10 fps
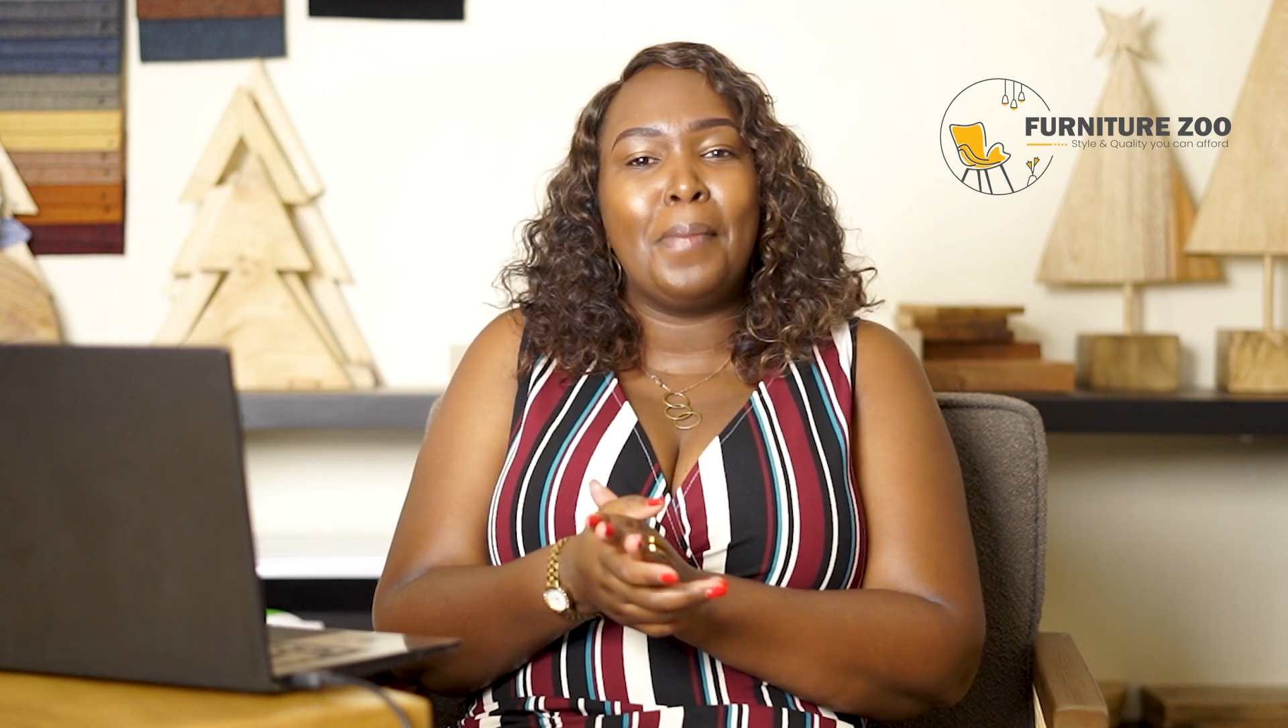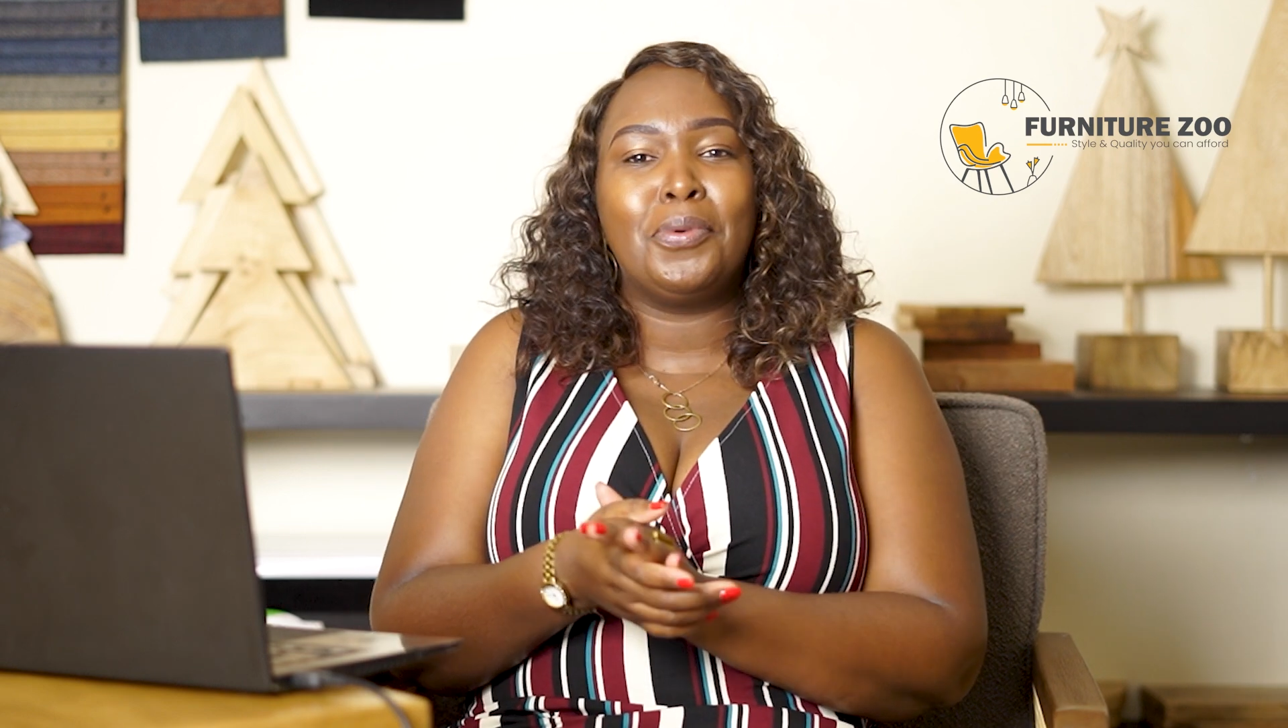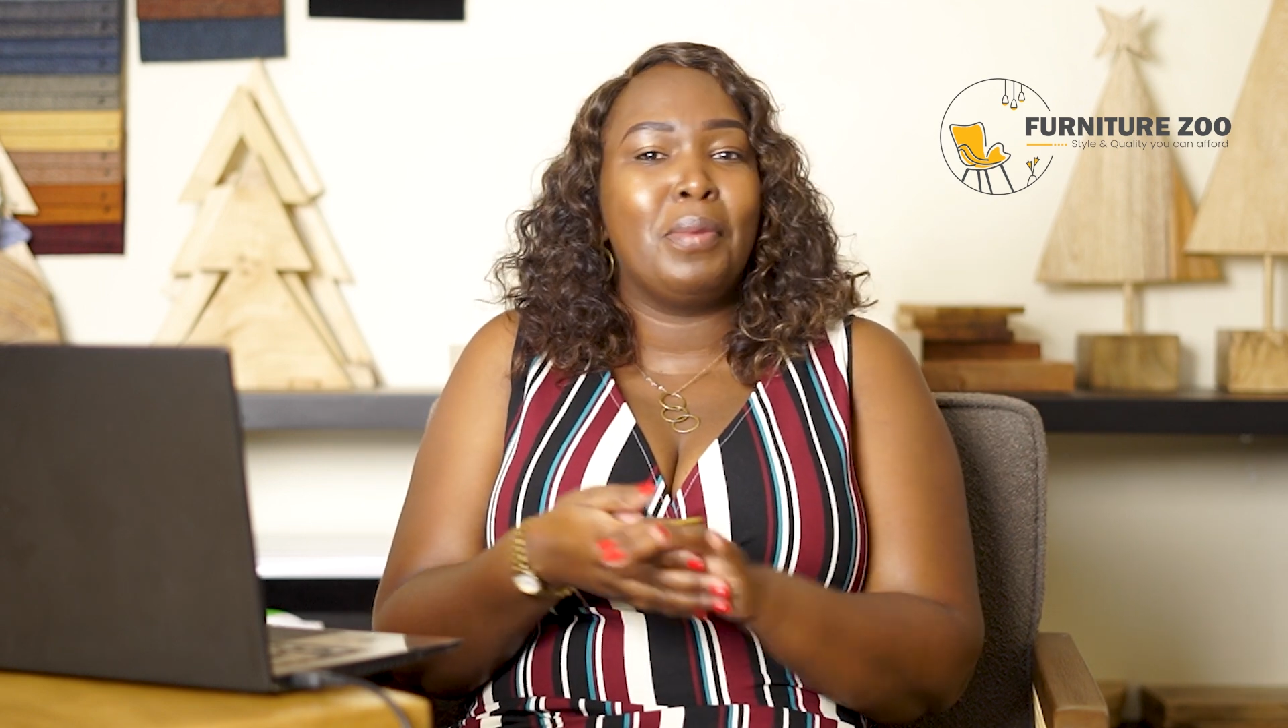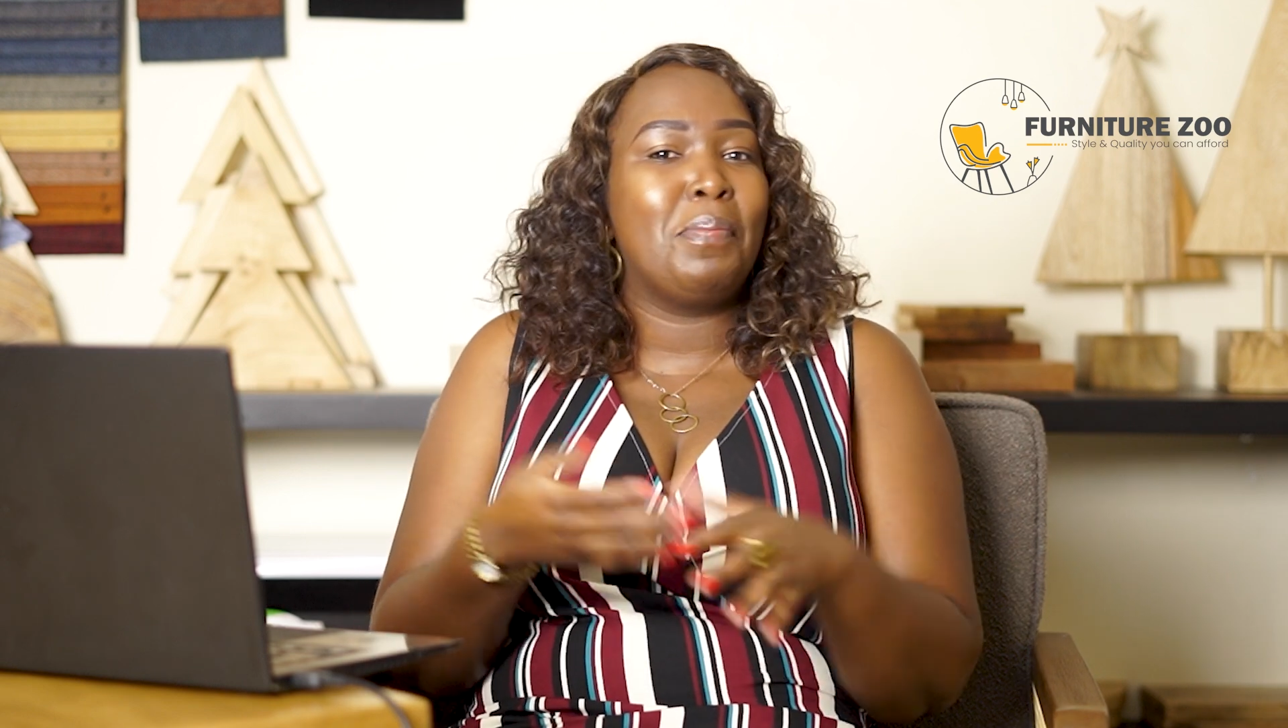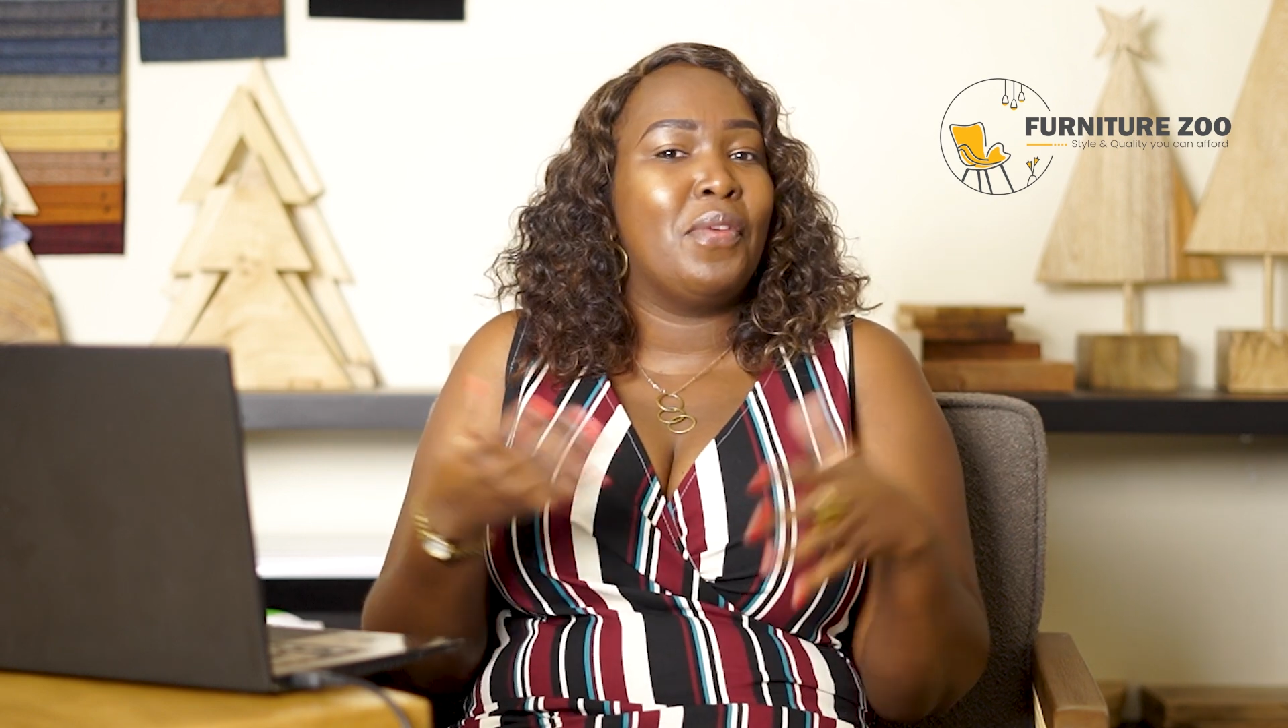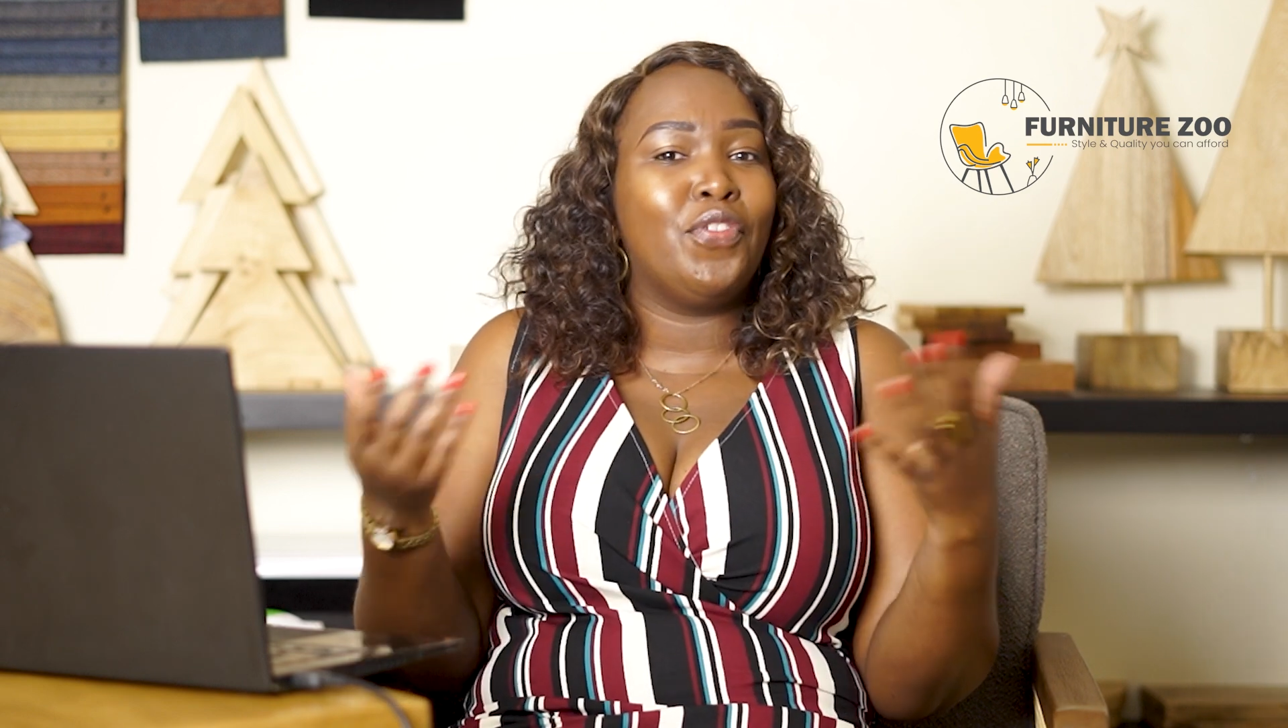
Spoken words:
up to maybe